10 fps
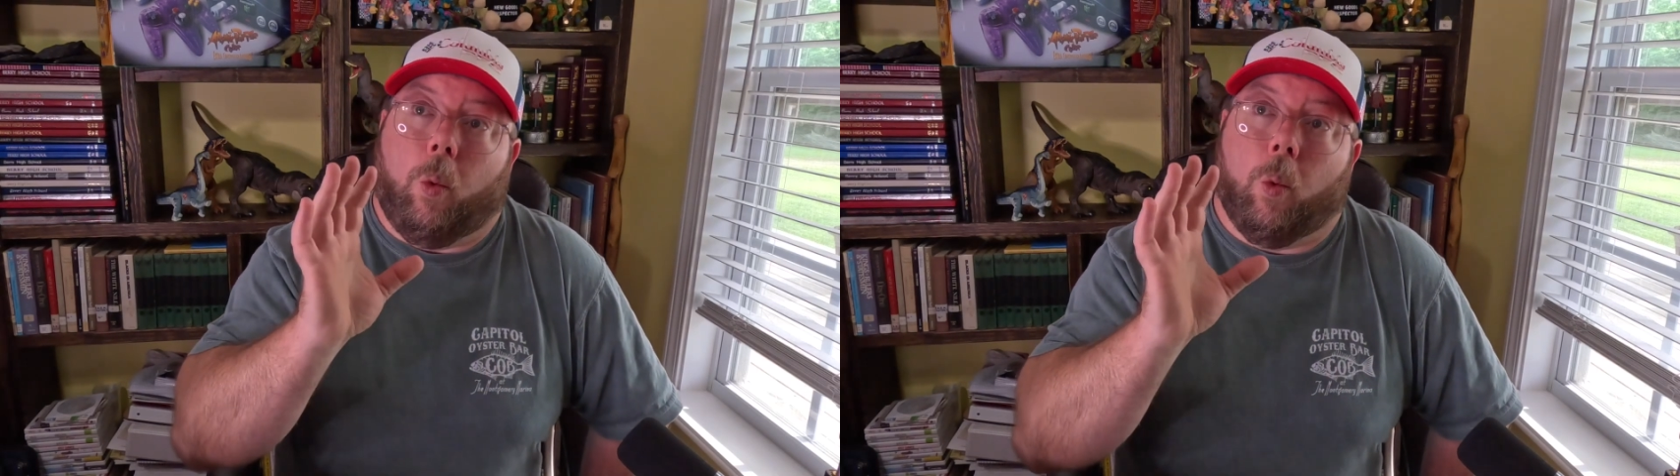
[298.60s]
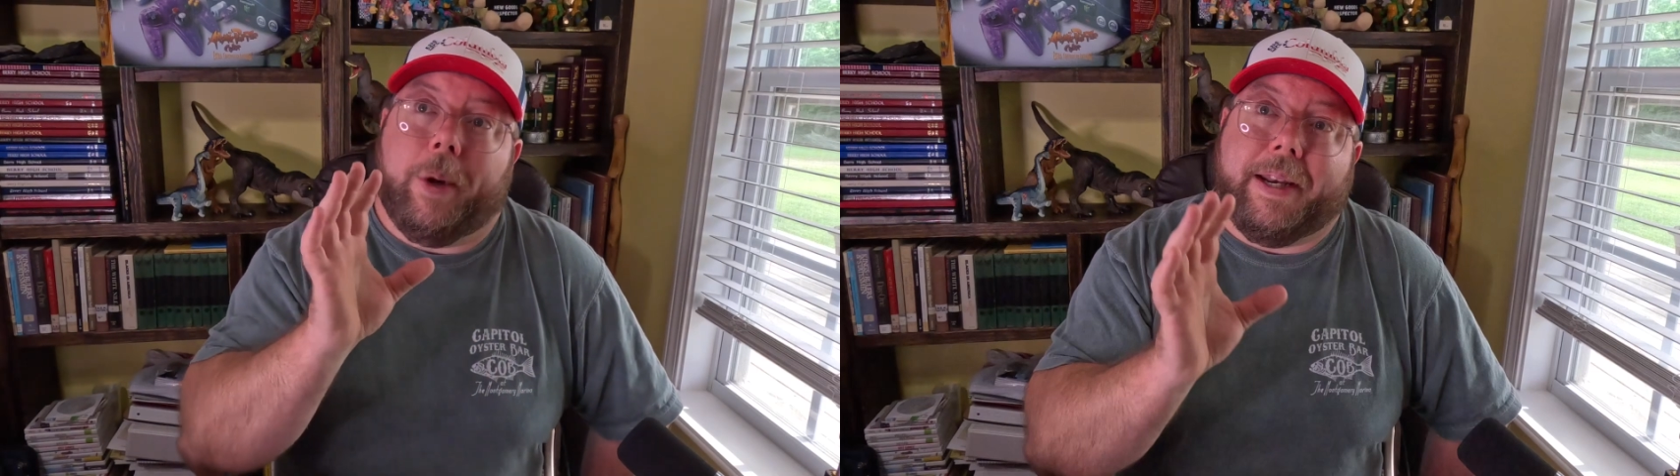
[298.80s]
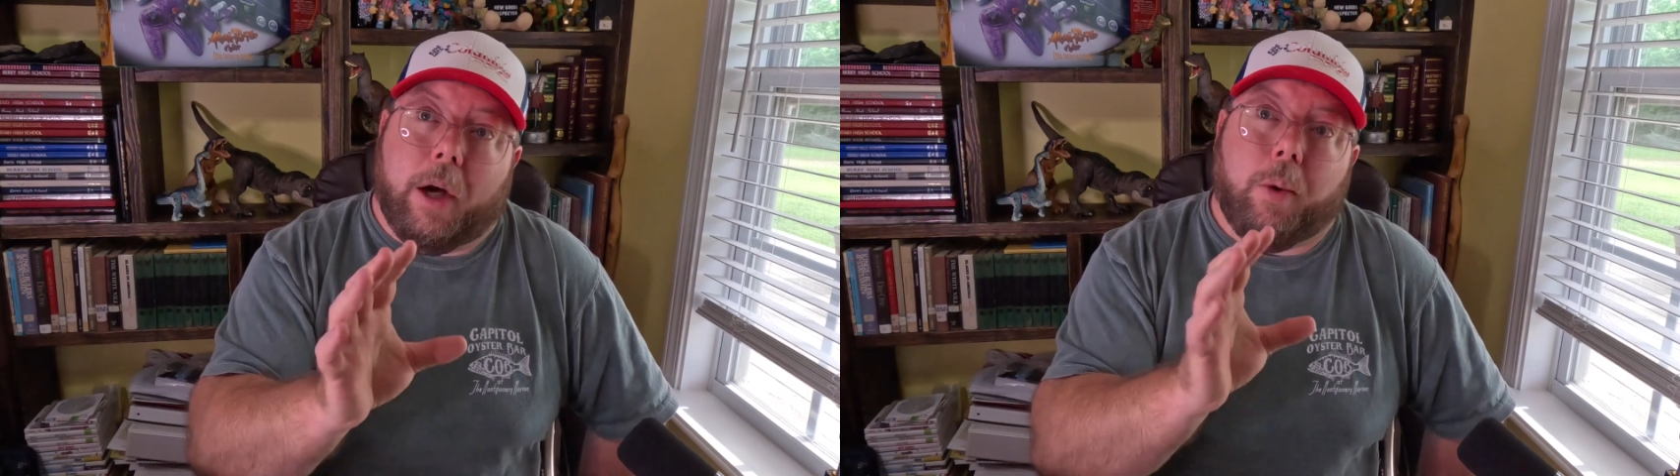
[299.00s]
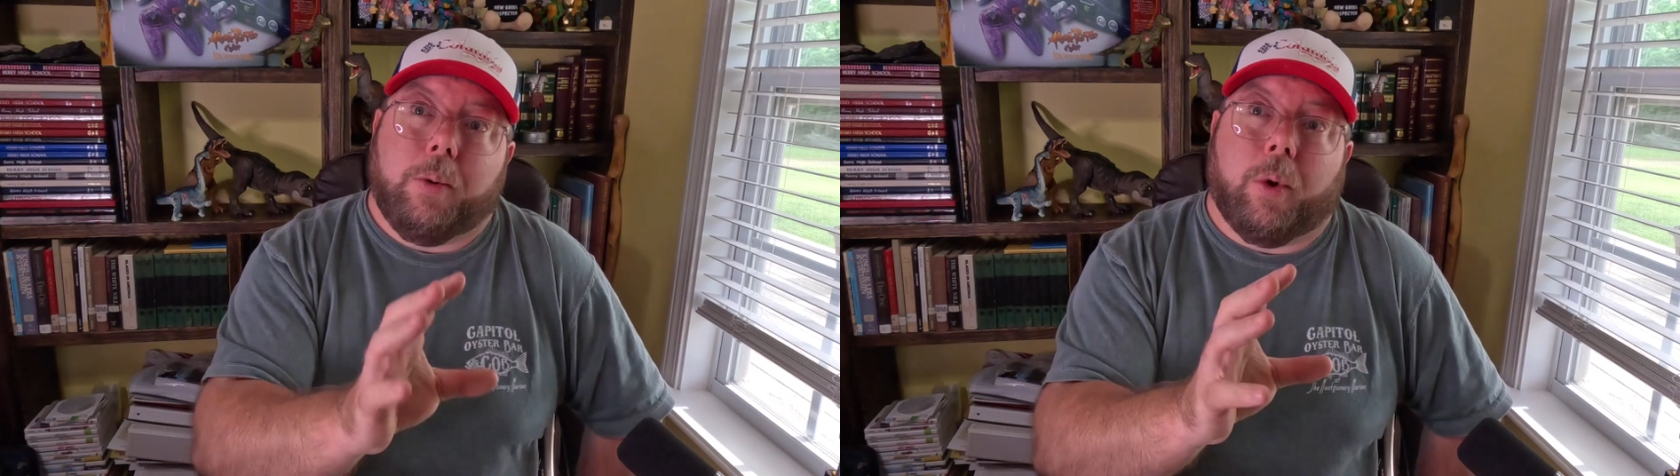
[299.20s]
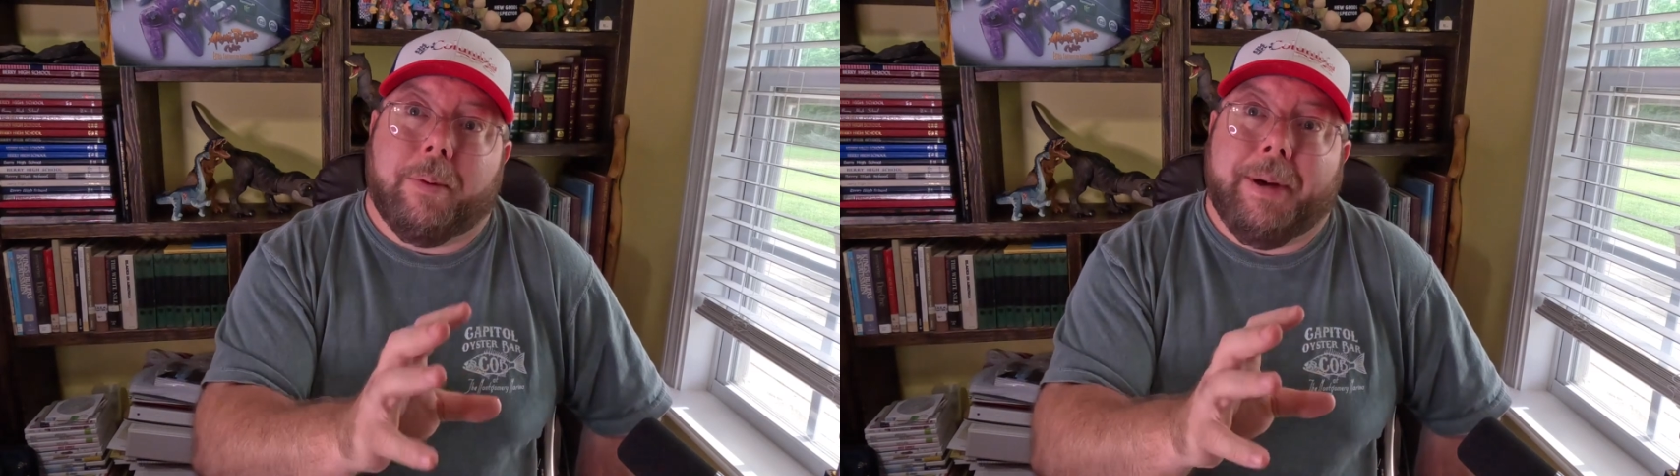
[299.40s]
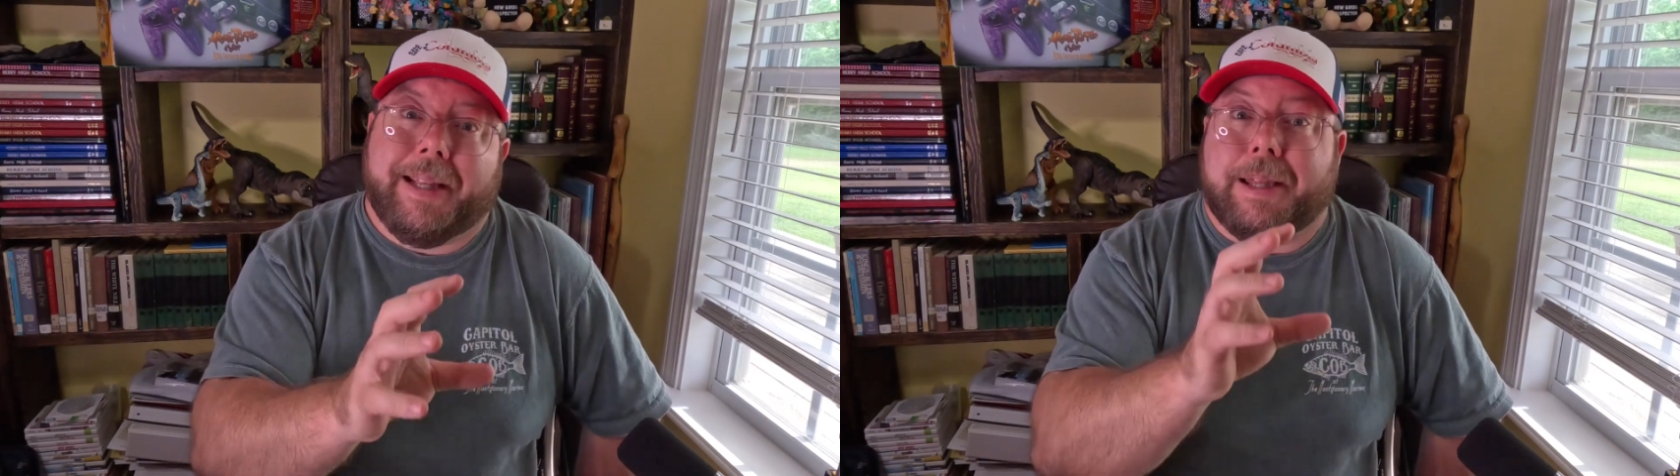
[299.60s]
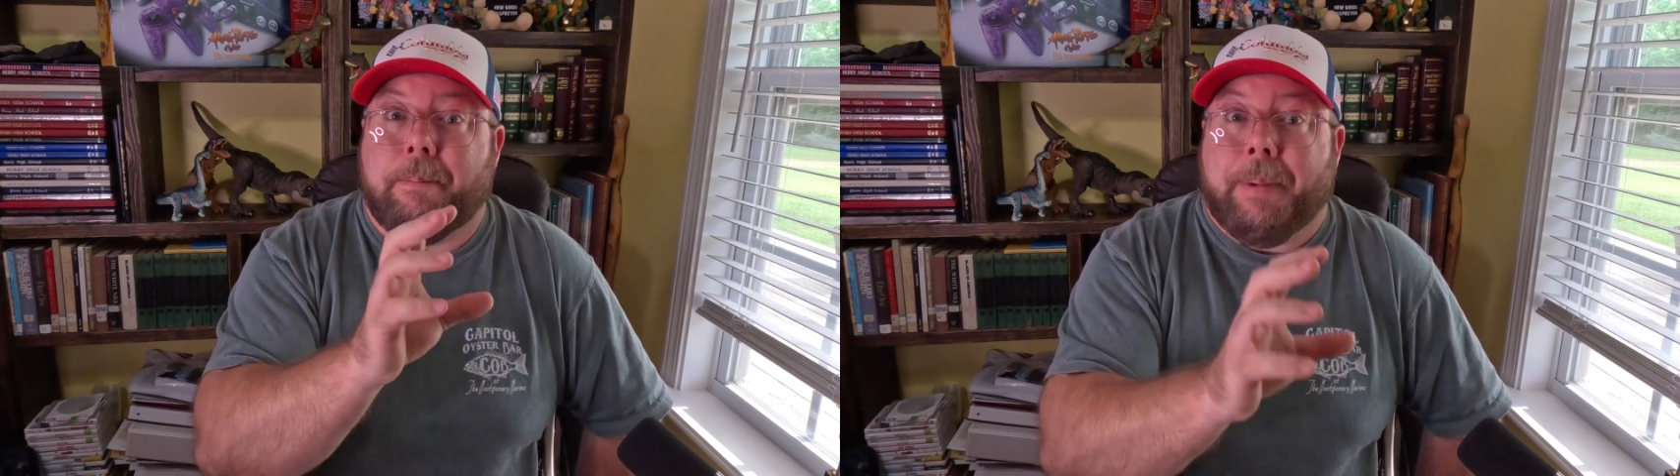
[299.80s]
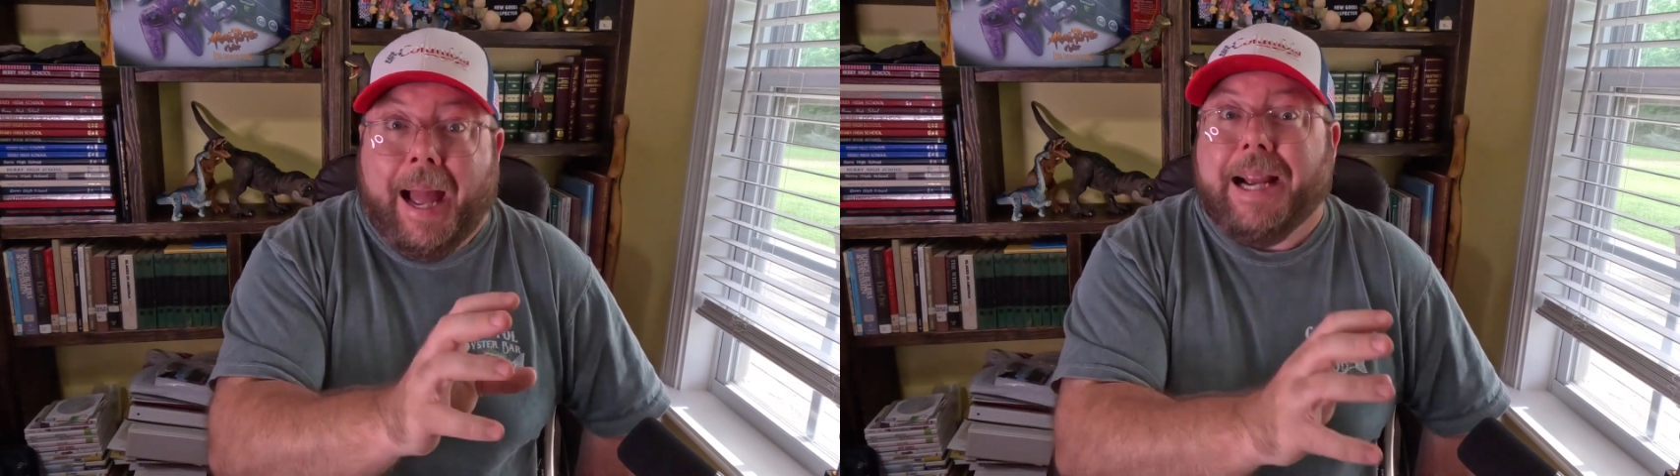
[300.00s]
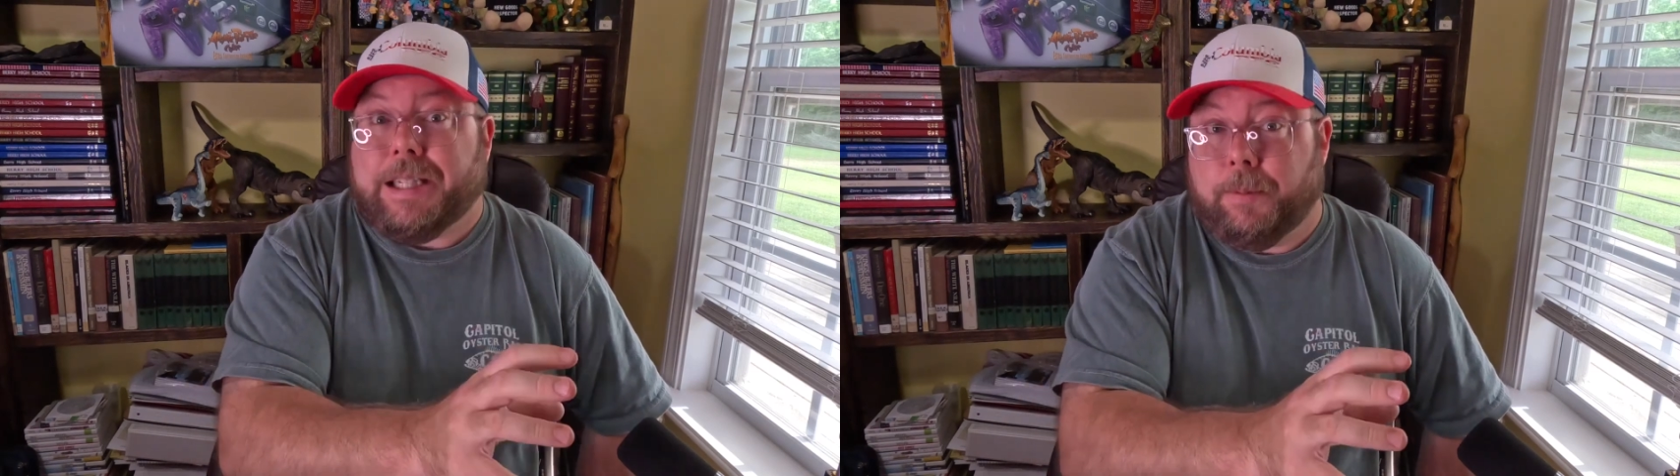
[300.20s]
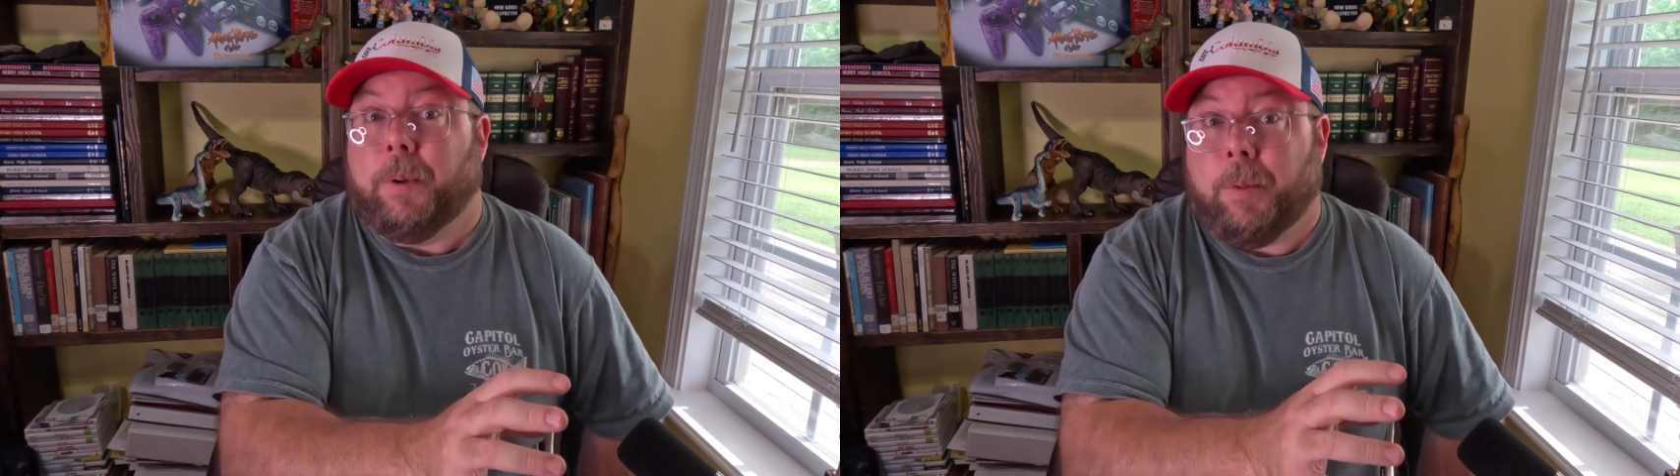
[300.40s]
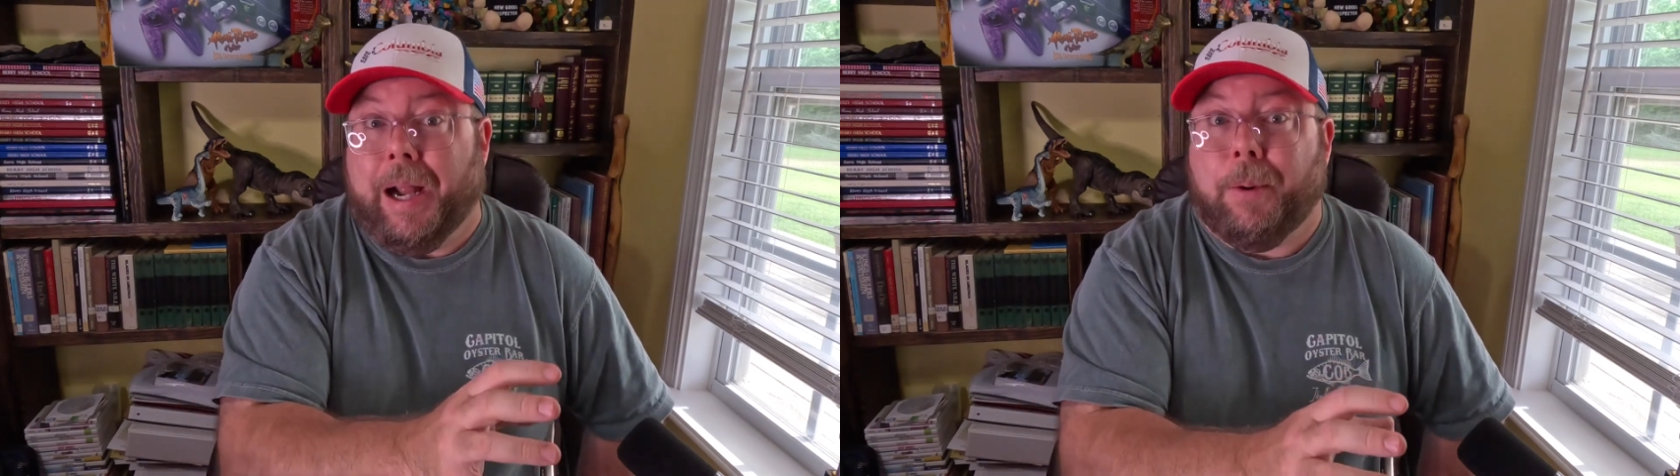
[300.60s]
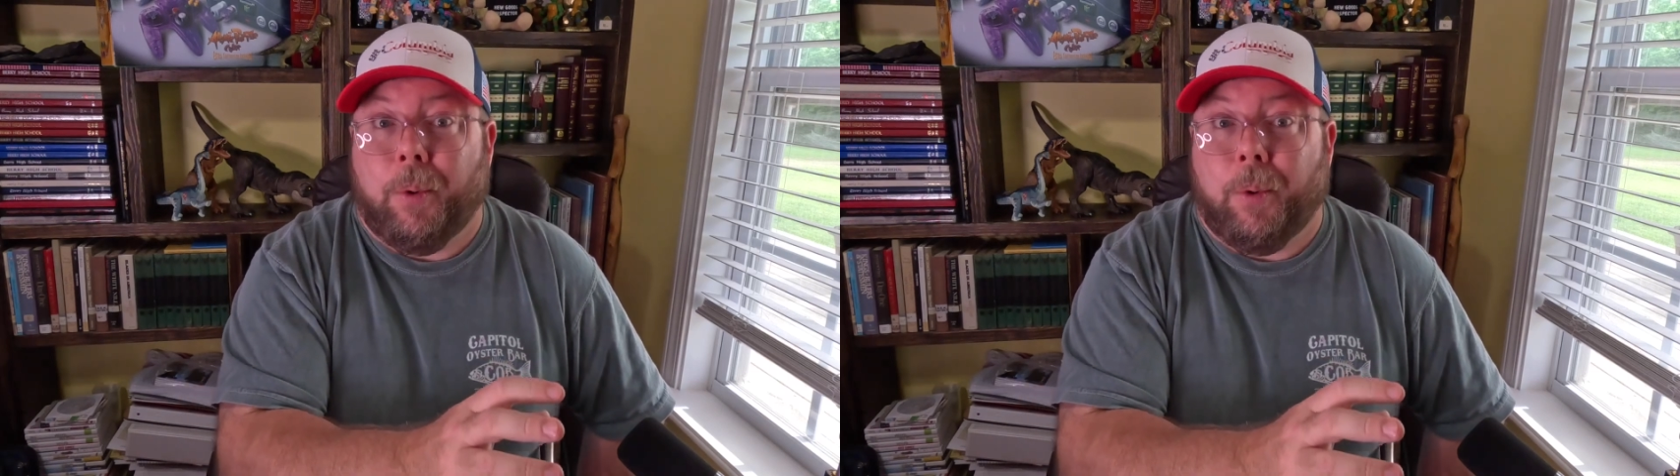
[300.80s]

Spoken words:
we know we want to make the maximum, right?